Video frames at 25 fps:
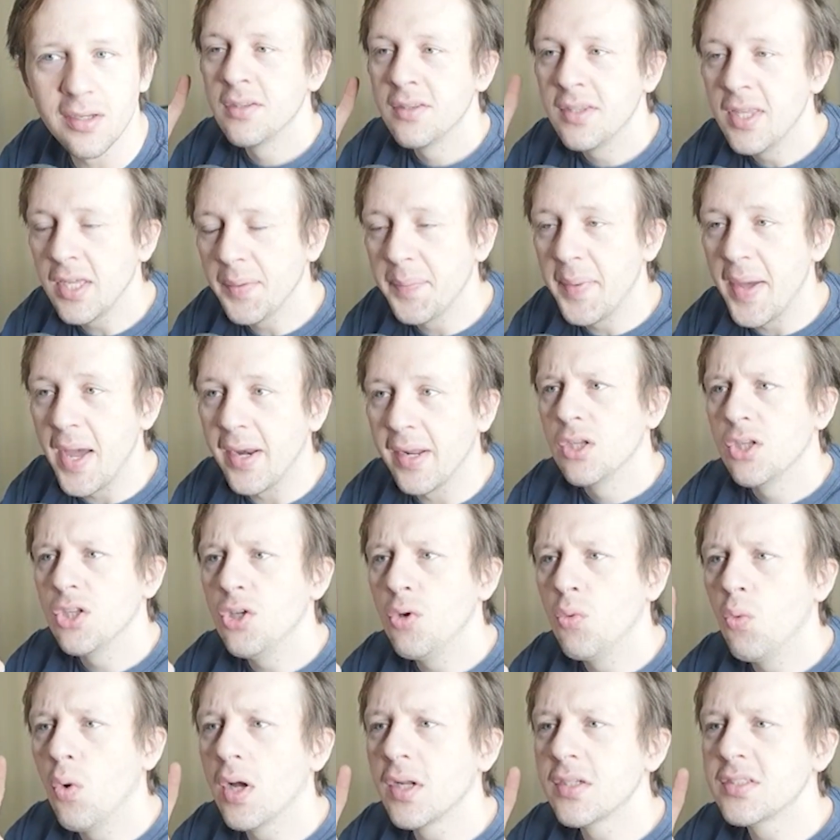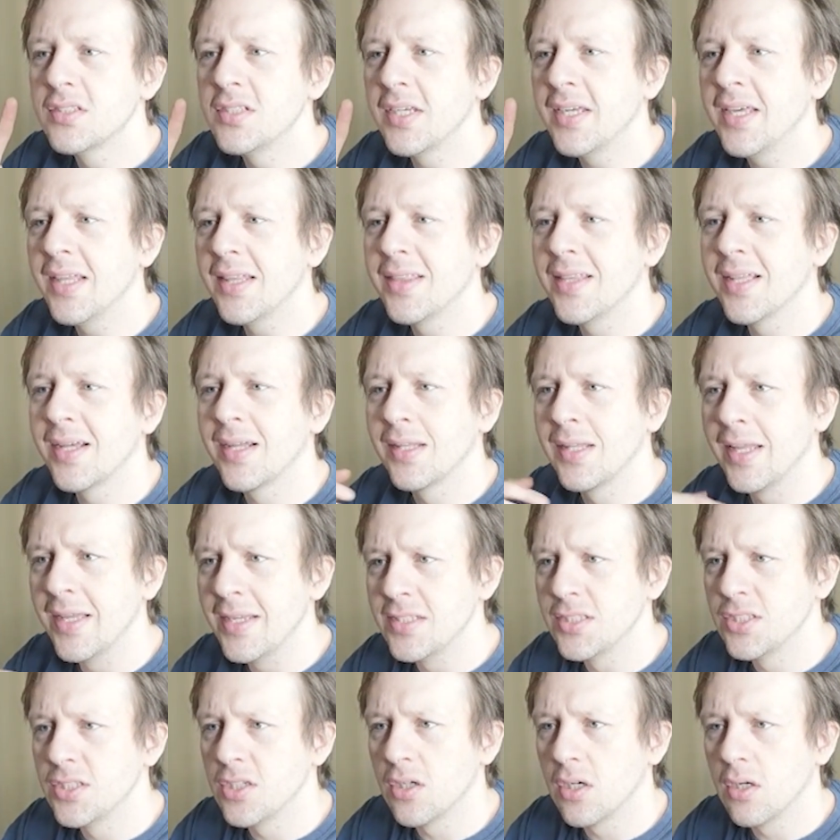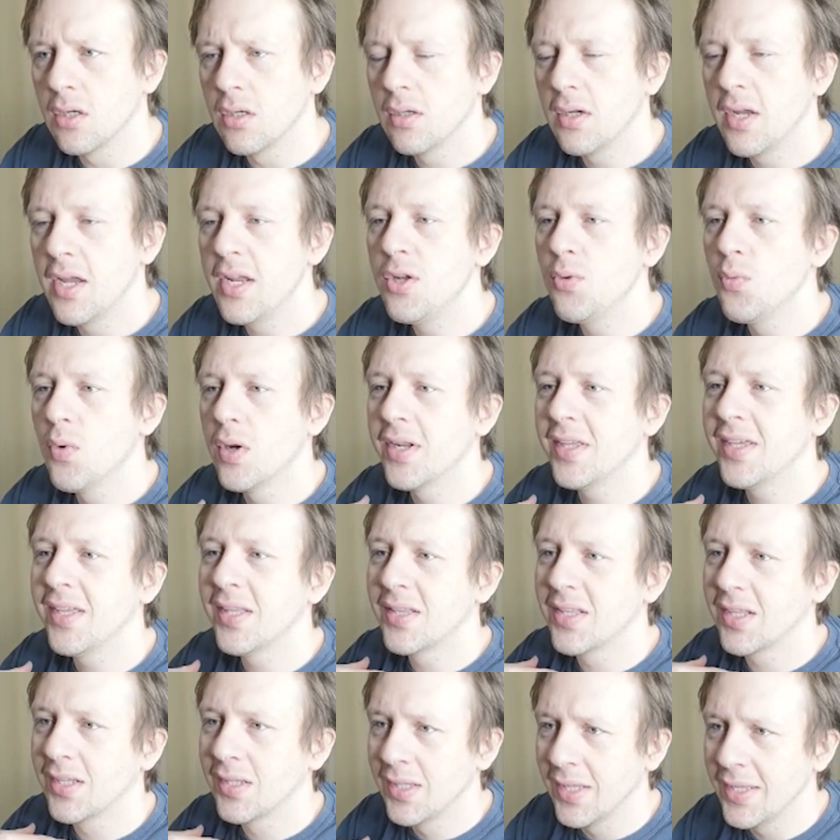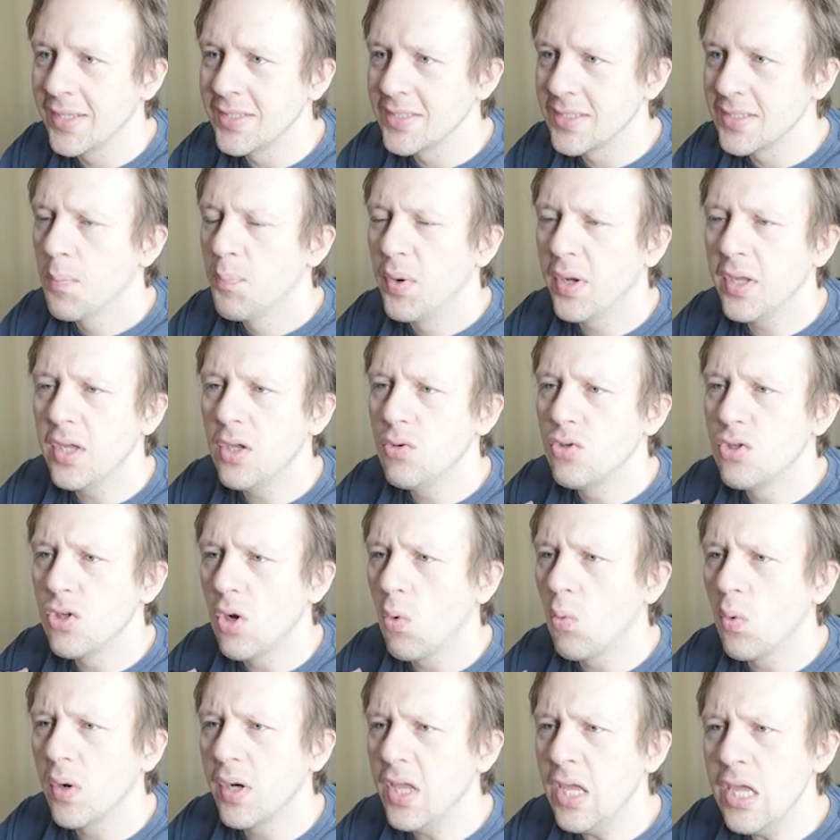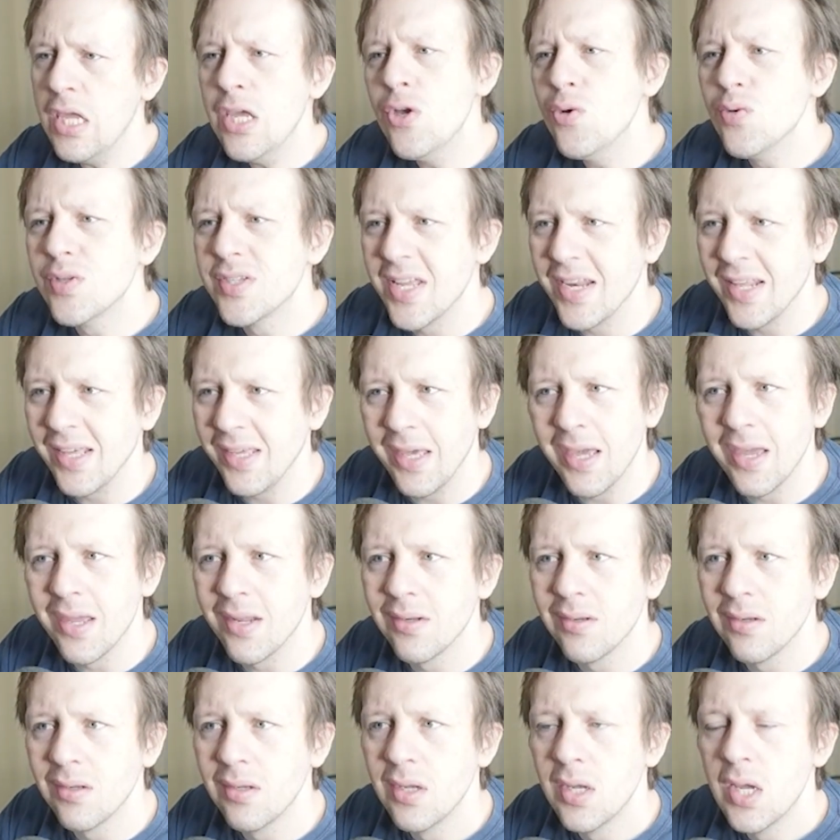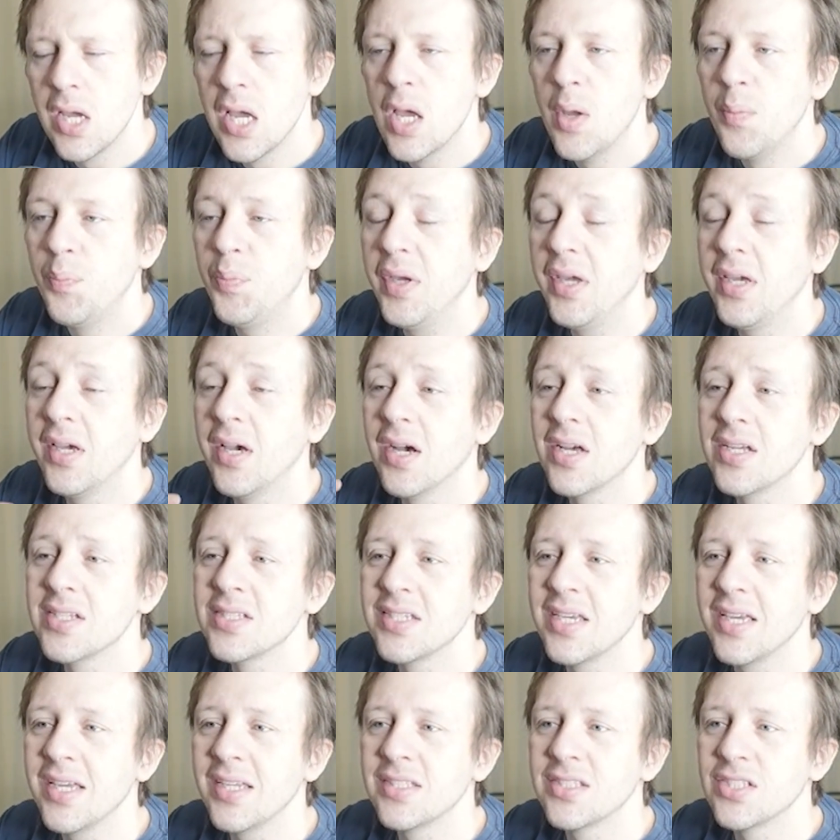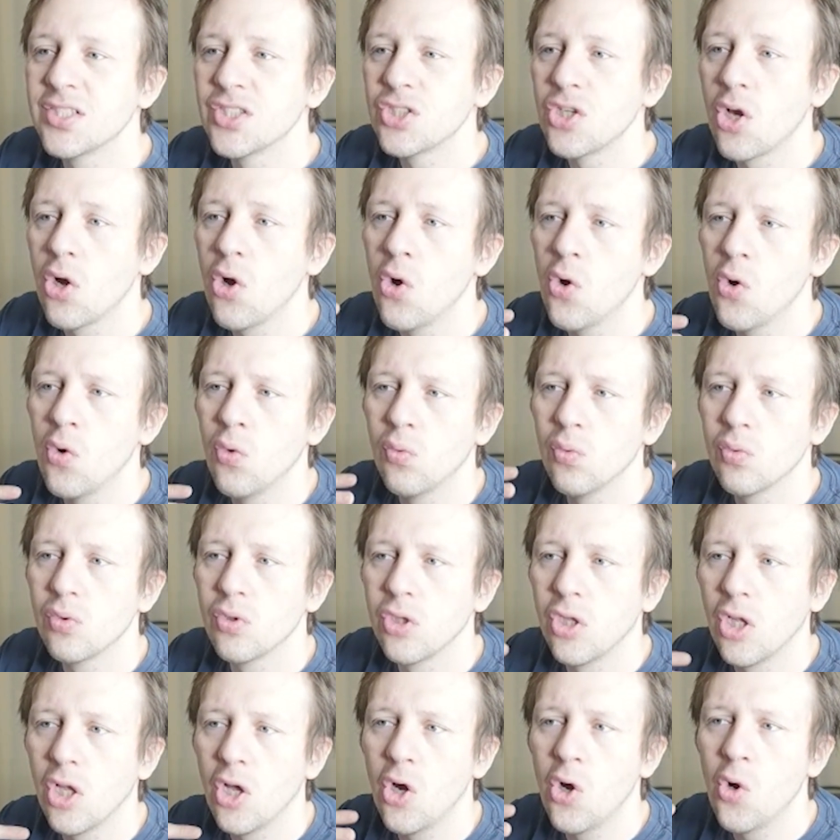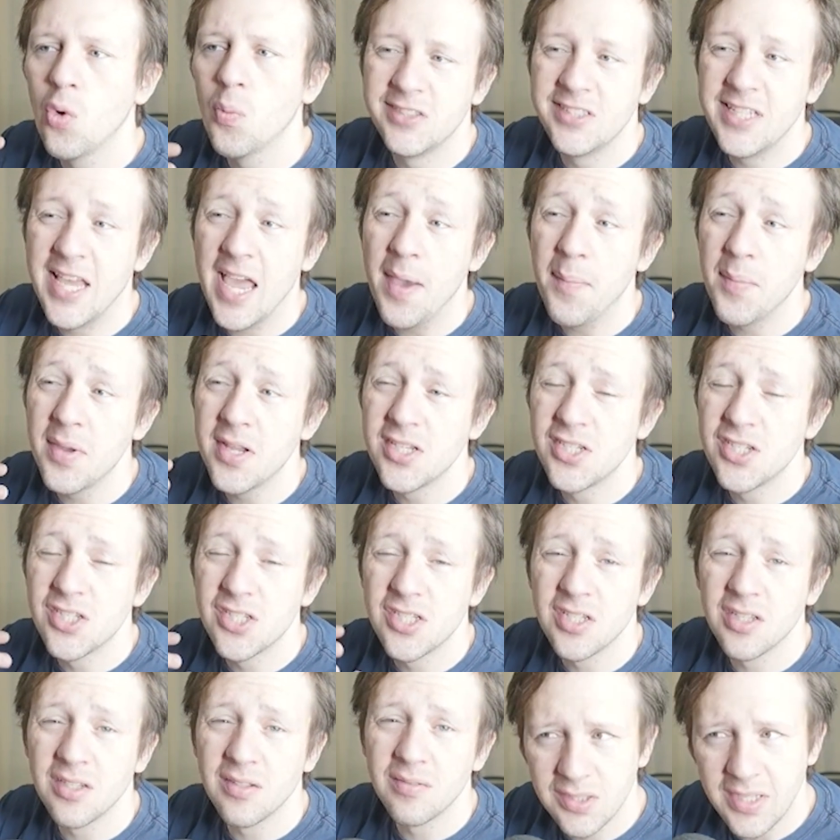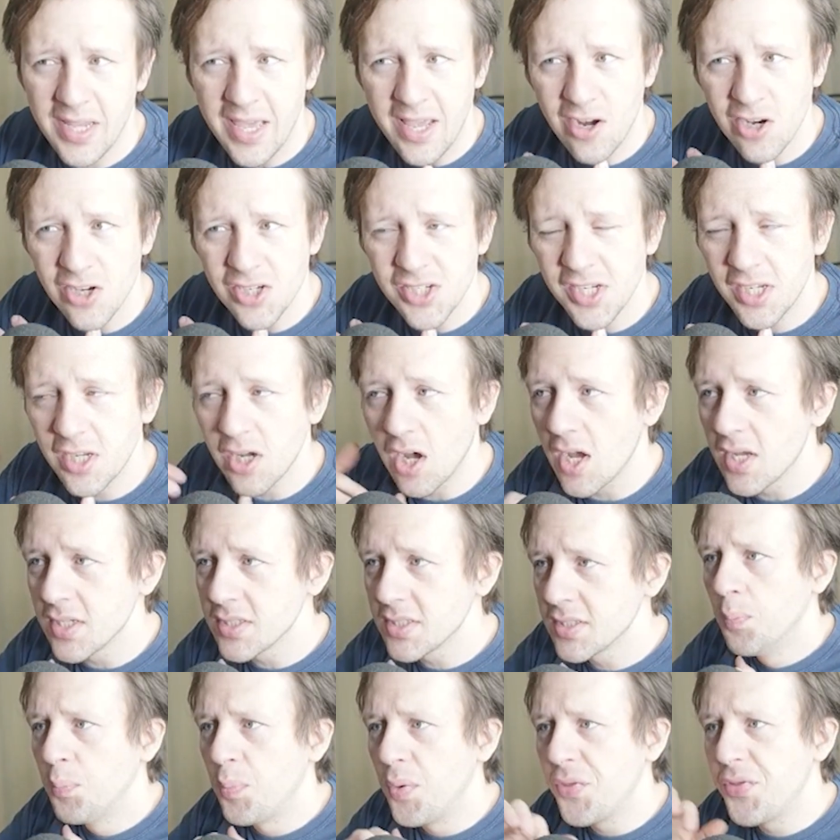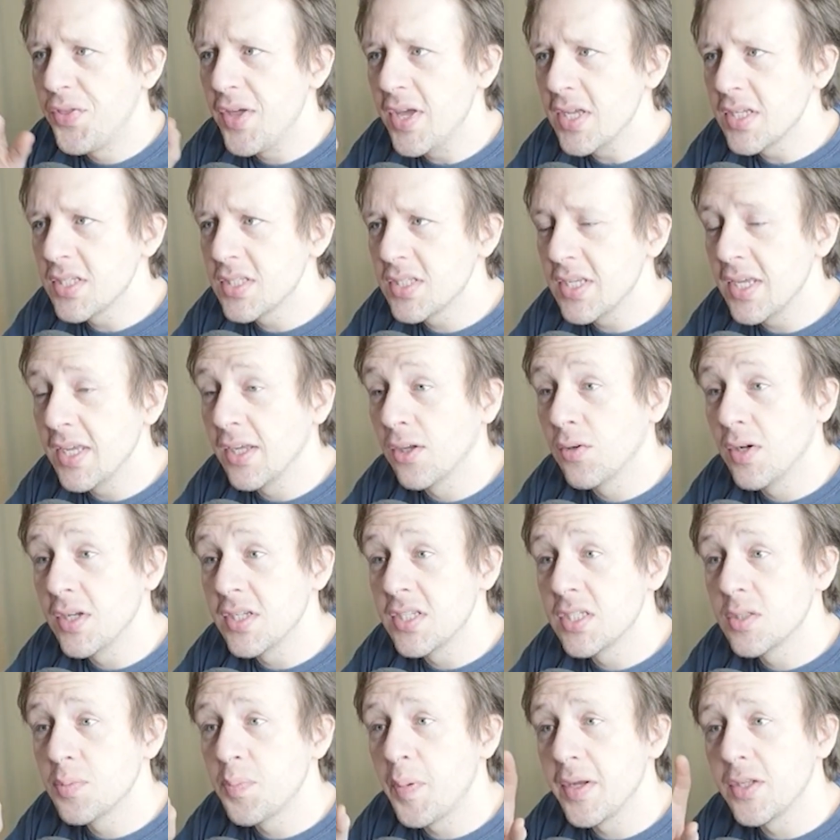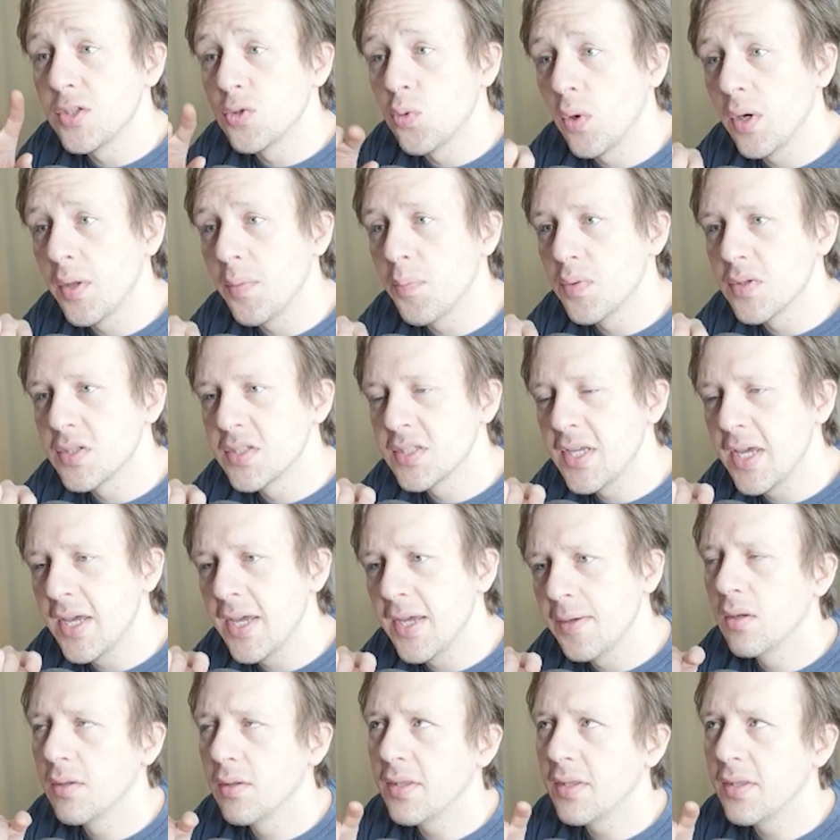Think about it. You want to get the cleanser and you want to get the cleanses, but you don't want to use it again because it's so low damage to energy cost. But this increases by 20%.